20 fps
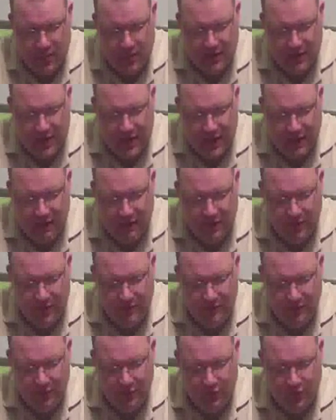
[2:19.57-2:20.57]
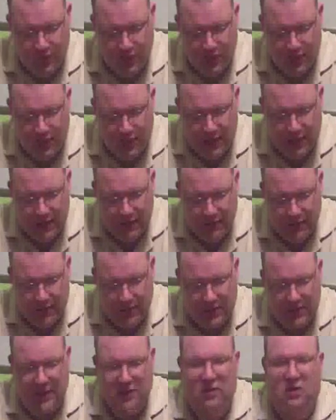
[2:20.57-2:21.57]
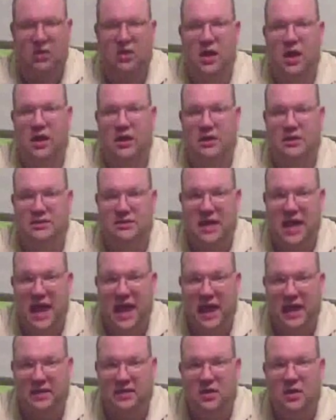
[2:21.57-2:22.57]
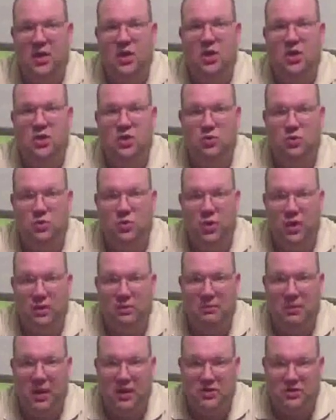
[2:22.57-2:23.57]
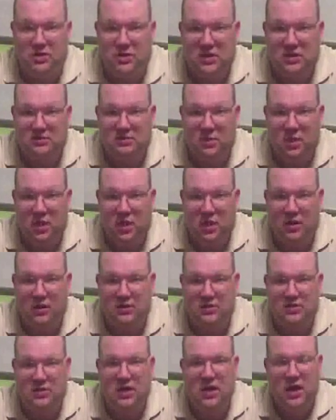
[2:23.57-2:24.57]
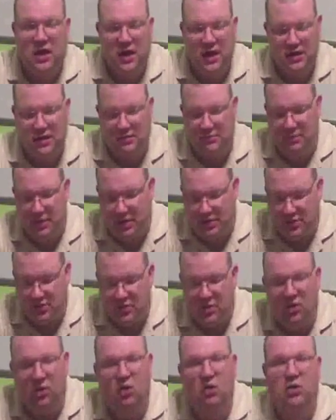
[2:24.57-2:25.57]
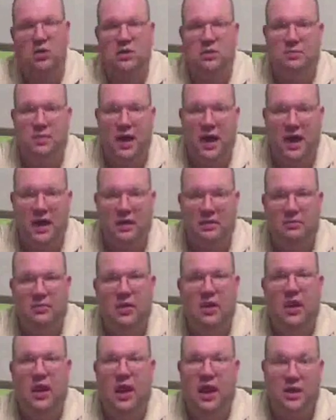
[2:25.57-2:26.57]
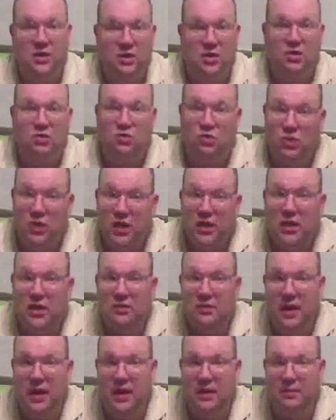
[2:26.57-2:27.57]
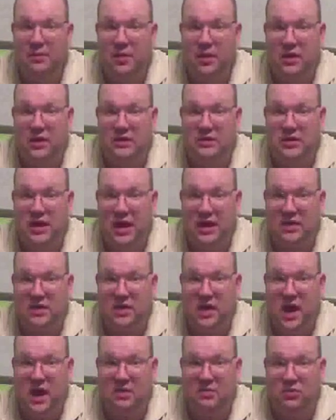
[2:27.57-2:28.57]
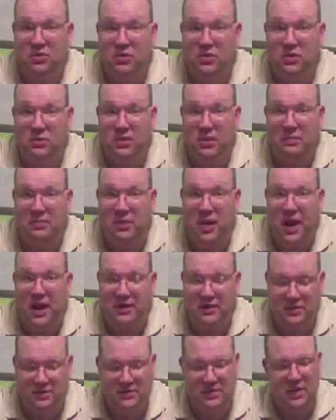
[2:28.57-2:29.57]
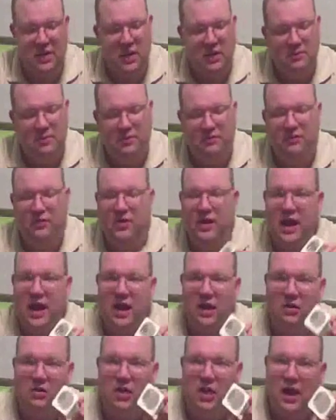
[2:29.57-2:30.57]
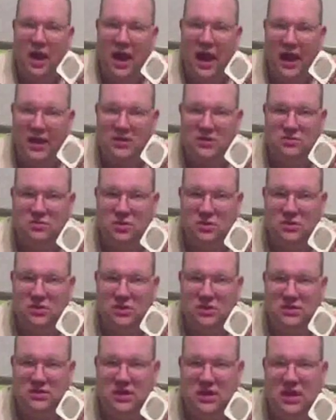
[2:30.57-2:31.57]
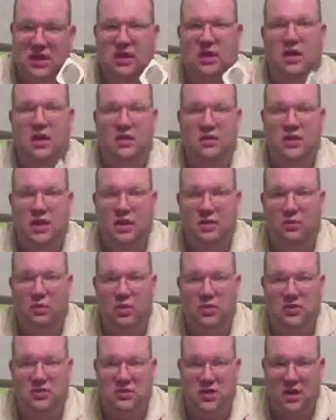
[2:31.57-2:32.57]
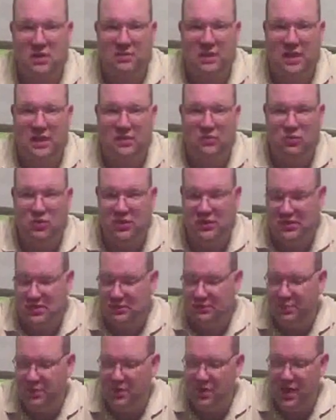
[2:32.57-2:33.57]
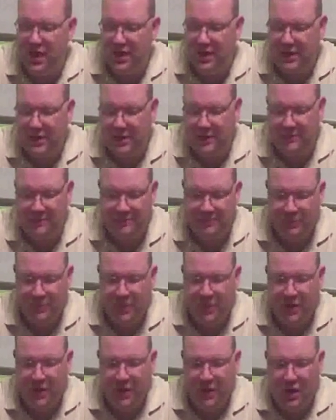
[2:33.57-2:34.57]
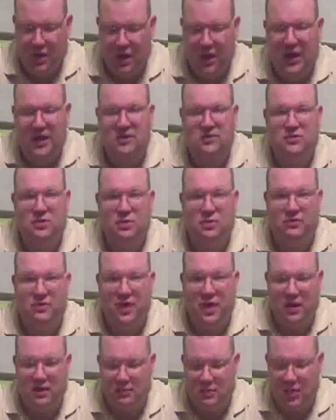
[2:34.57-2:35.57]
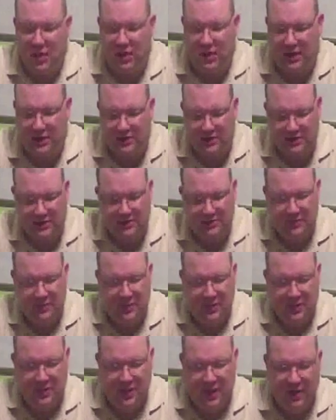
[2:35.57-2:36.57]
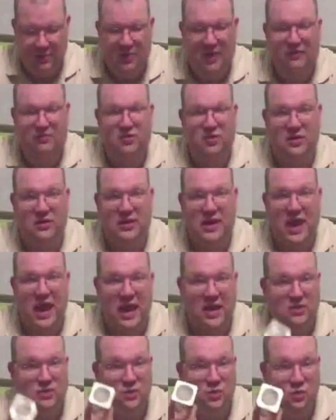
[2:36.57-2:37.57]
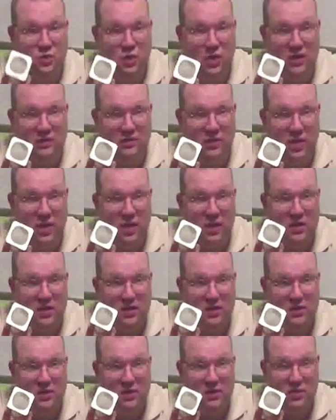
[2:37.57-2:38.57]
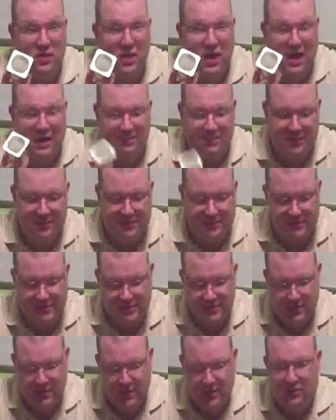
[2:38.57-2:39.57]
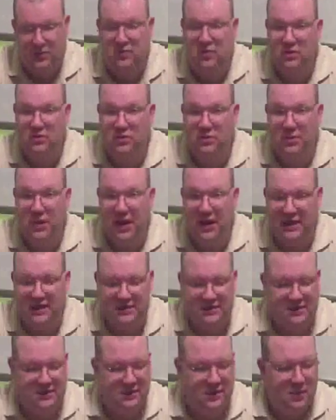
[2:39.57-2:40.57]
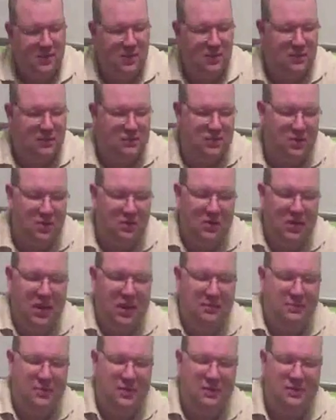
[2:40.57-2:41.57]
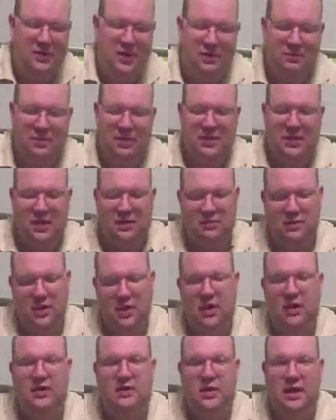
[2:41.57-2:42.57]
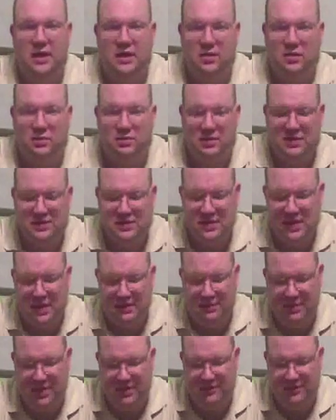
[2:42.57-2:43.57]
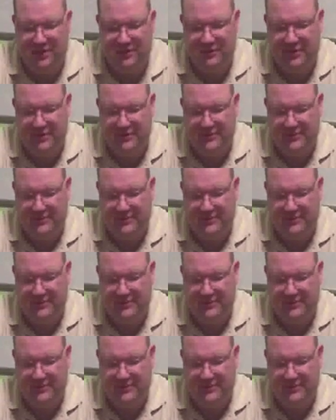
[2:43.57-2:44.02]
Now, if you really wanted to get your clock exact, you would want to measure these marks and then measure the hole in the bottom, and you could really make a pretty exact clock with a little bit of practice. But for now, I just want you to see that we're just going to make a really simple clock here. All right, so we've got our markings. Now we have to attach one of our little clock pieces to the base. So I'm going to take my tape gun and take a little piece of tape off of it.